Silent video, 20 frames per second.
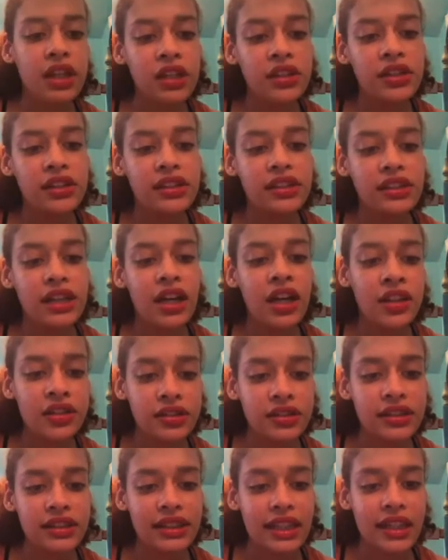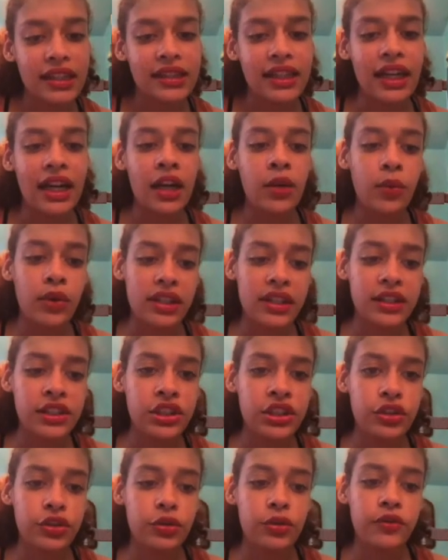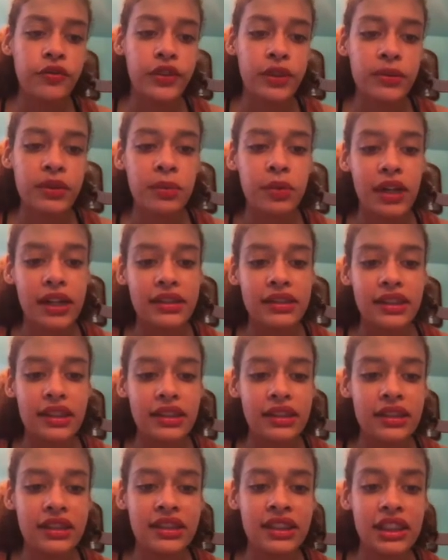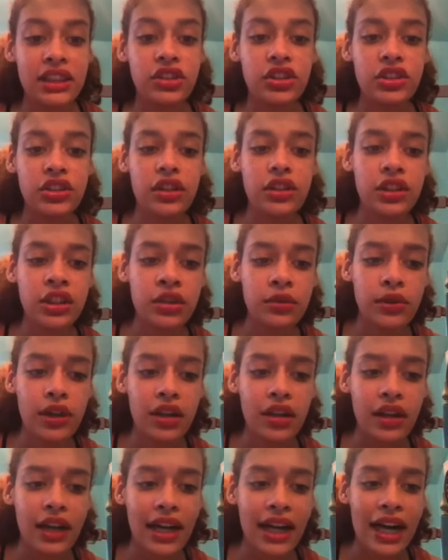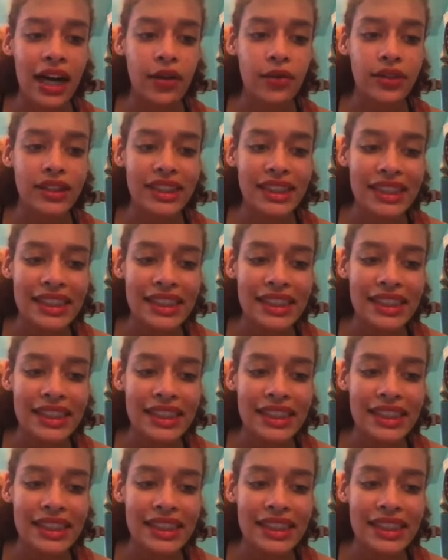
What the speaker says: I just also decided that I wanted to film the process to teach you all how